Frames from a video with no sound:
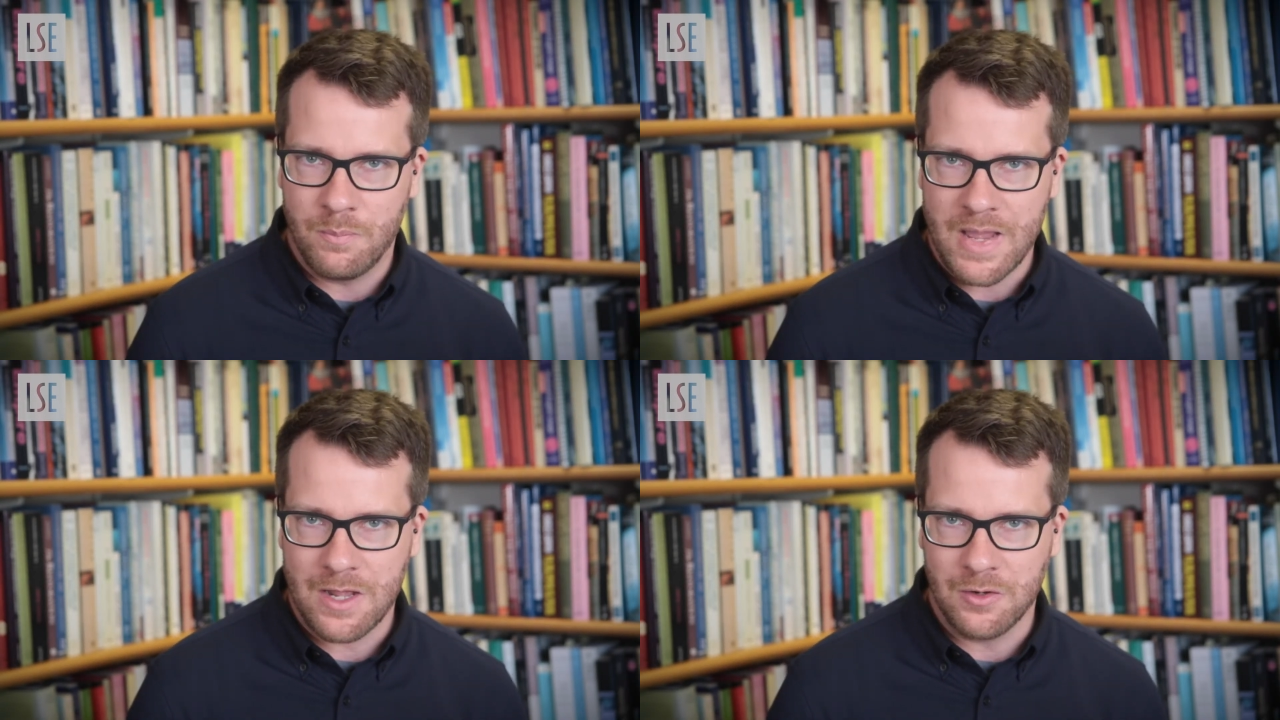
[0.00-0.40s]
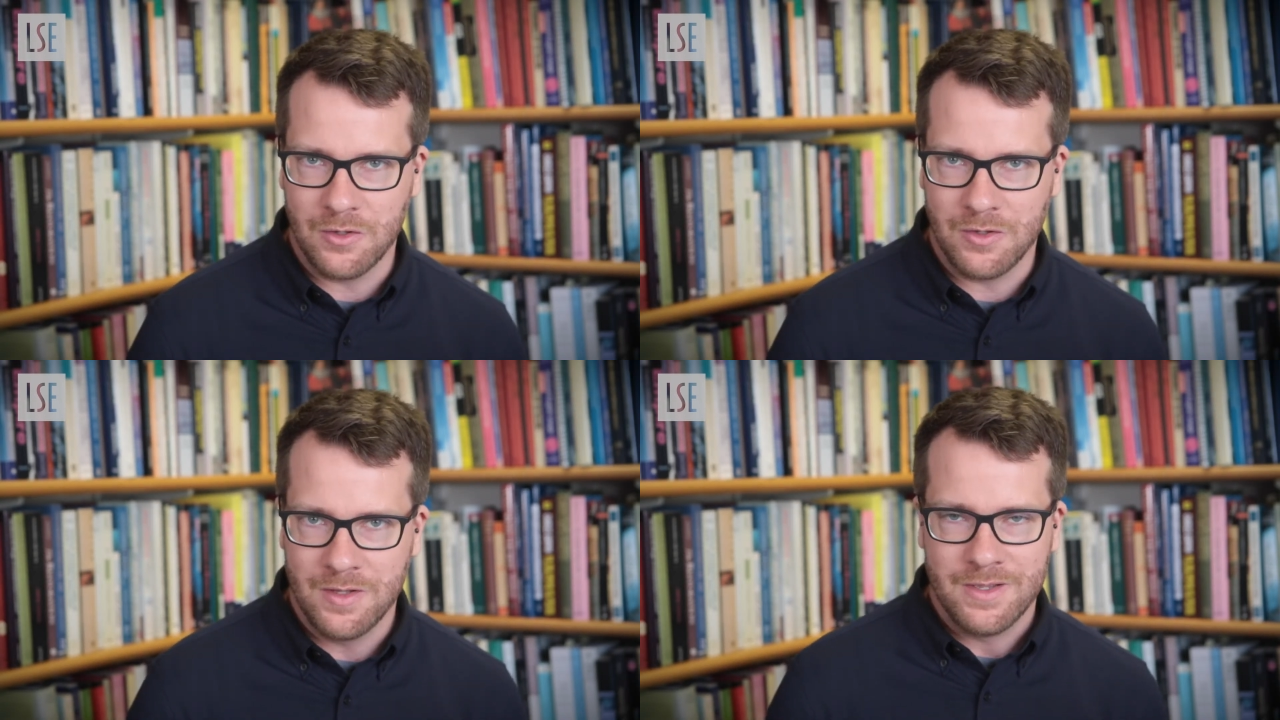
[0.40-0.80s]

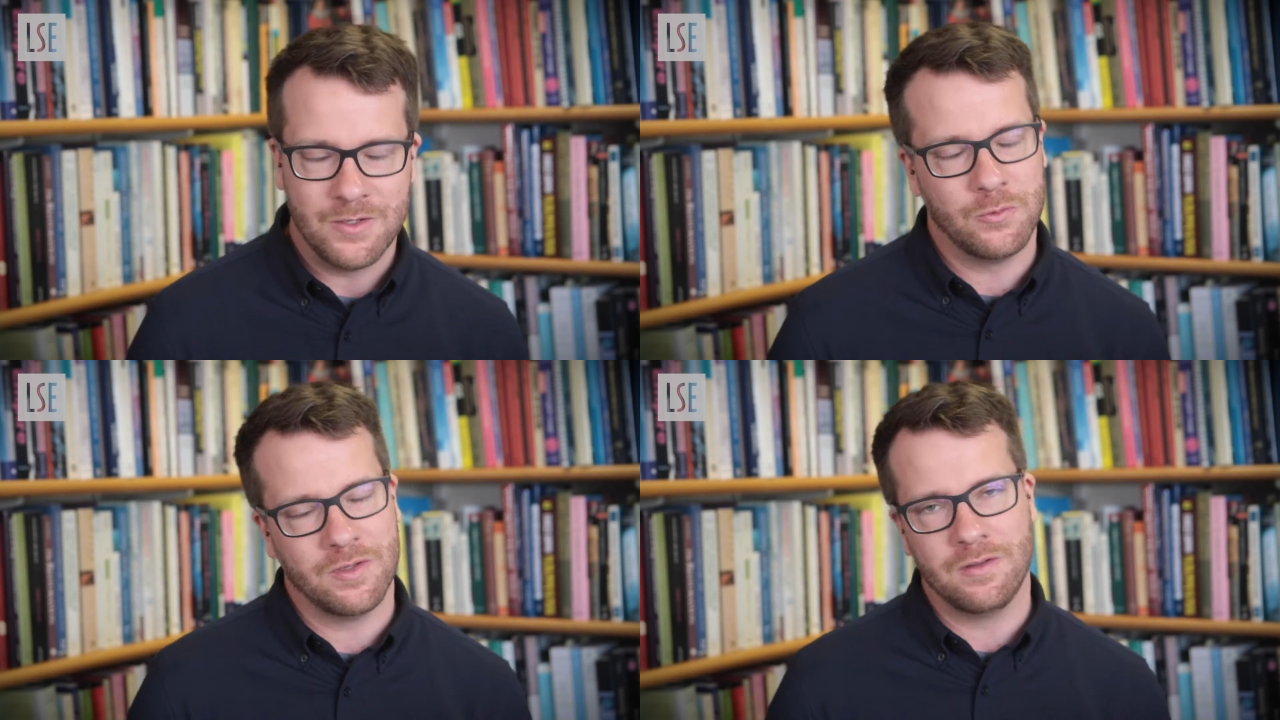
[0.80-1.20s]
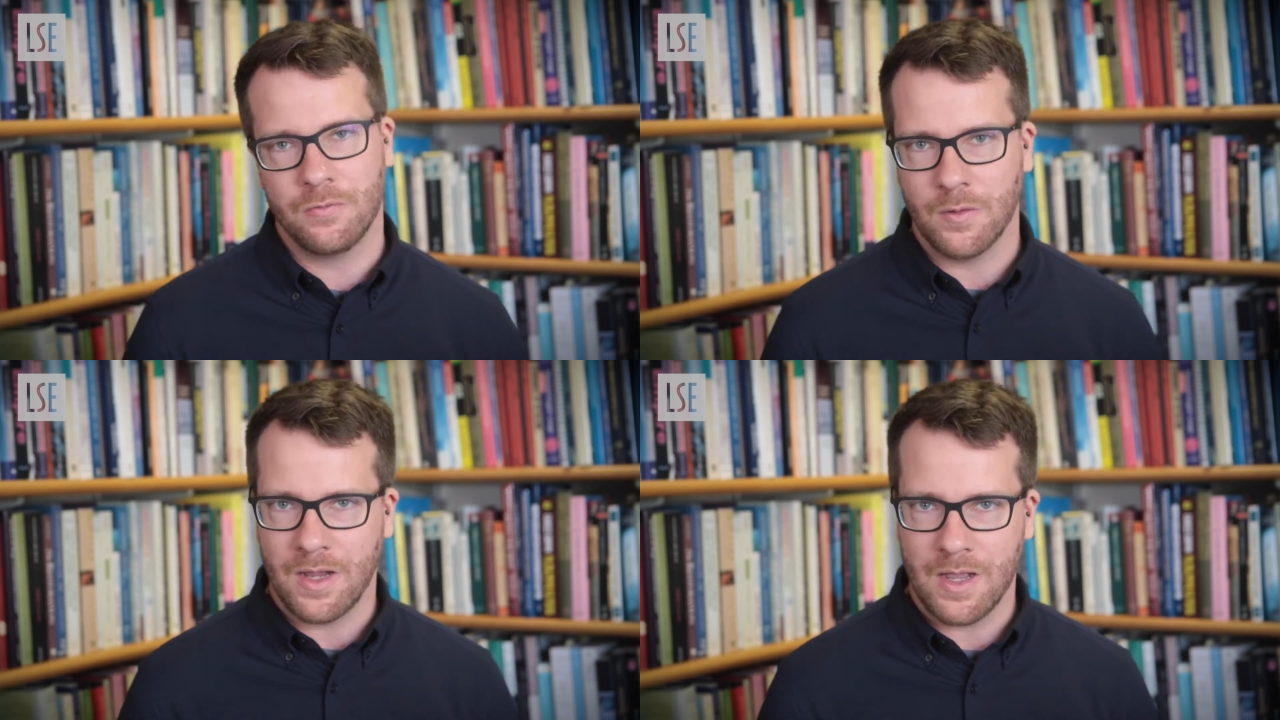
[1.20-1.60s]
battle using
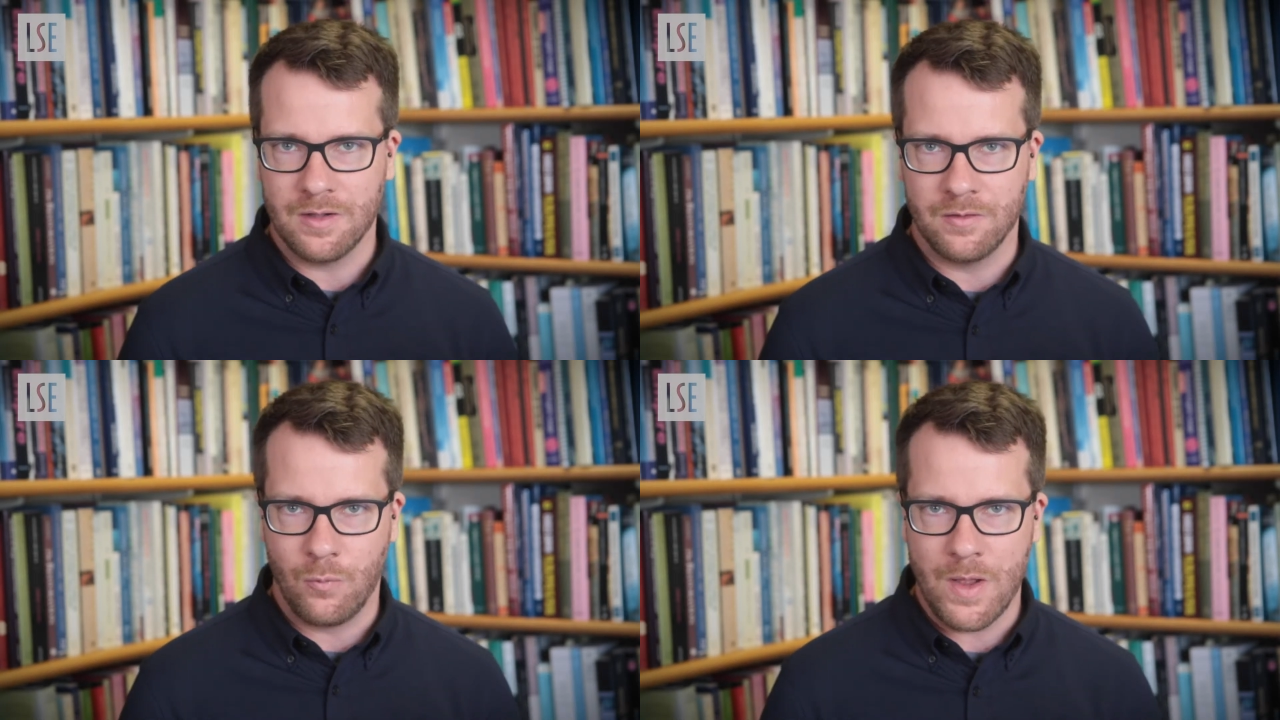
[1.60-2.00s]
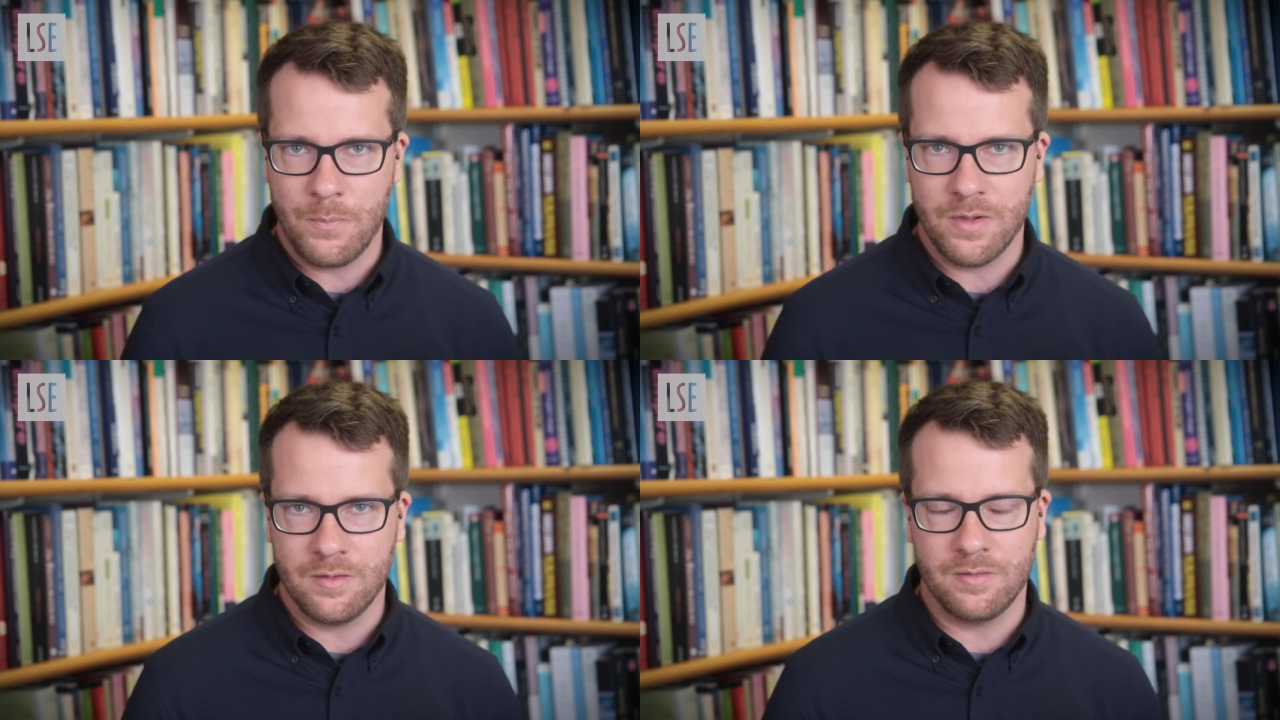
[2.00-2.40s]
different kinds of
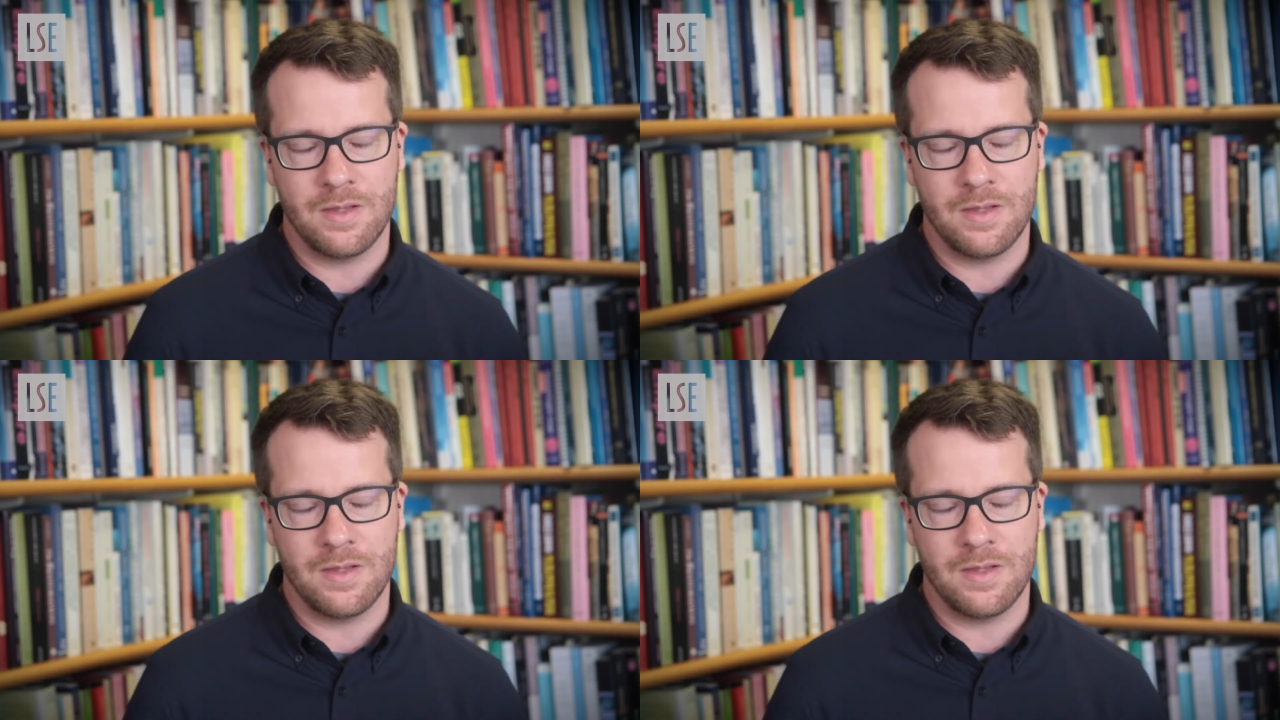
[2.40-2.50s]
weapons,